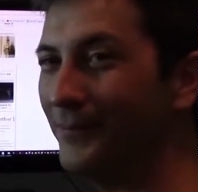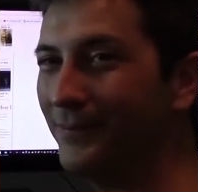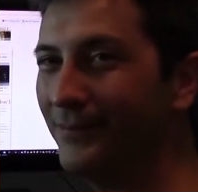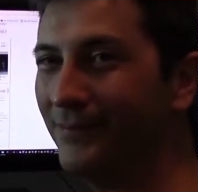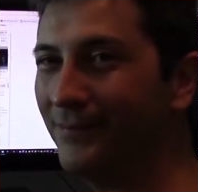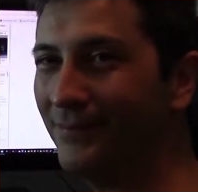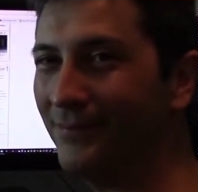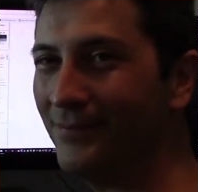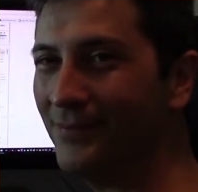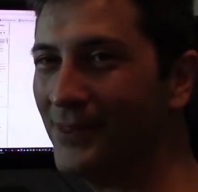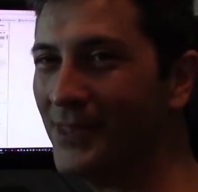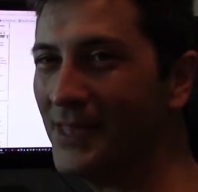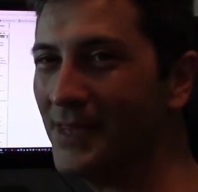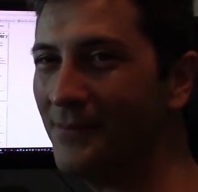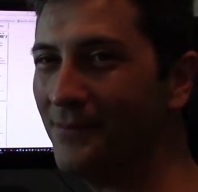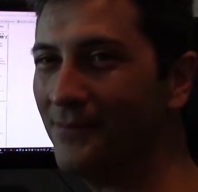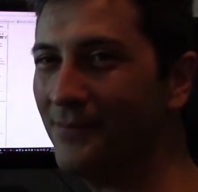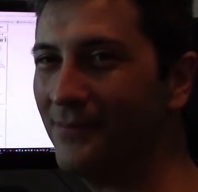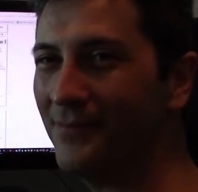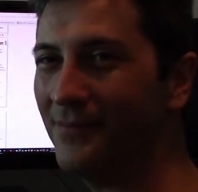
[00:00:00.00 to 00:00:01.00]
Yeah.
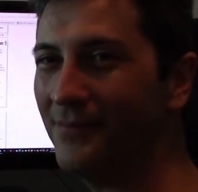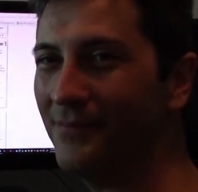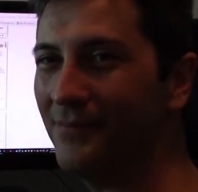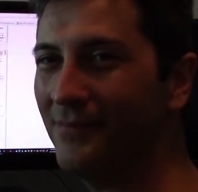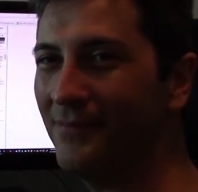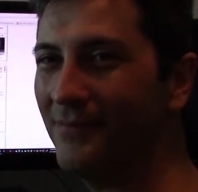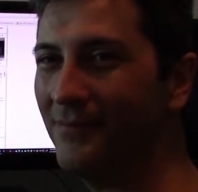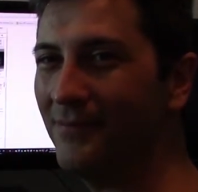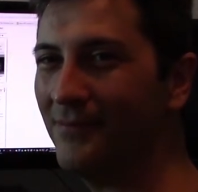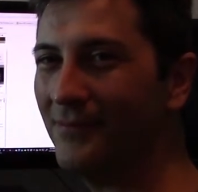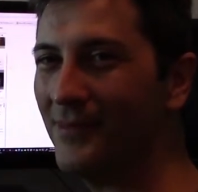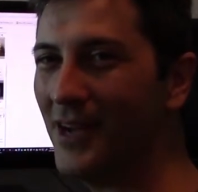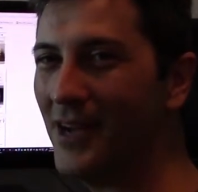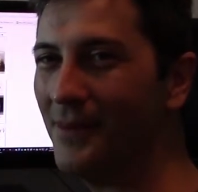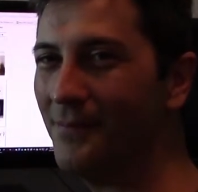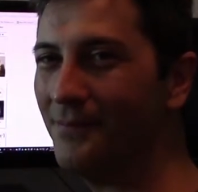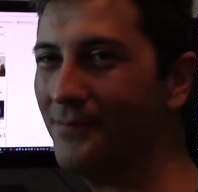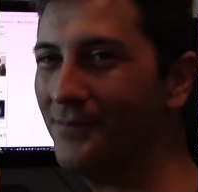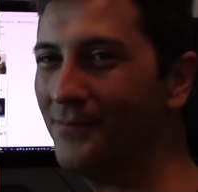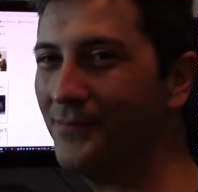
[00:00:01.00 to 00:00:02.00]
See,
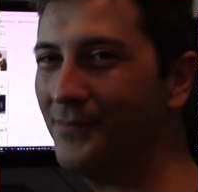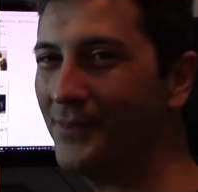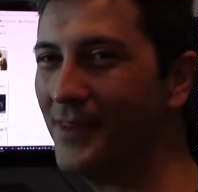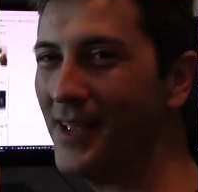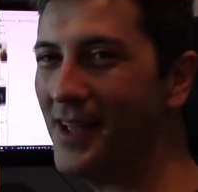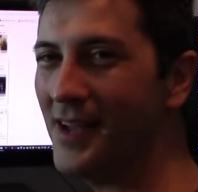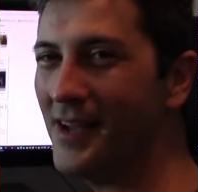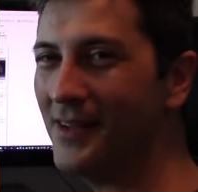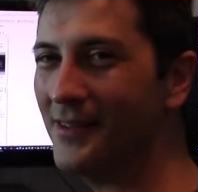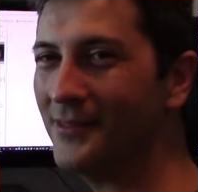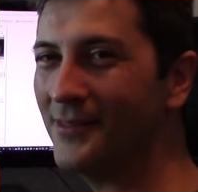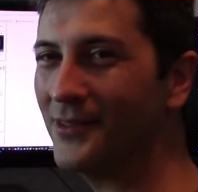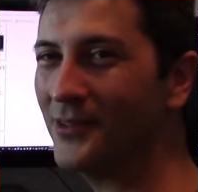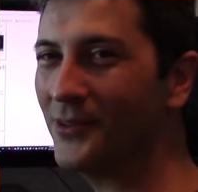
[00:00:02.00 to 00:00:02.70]
up, down,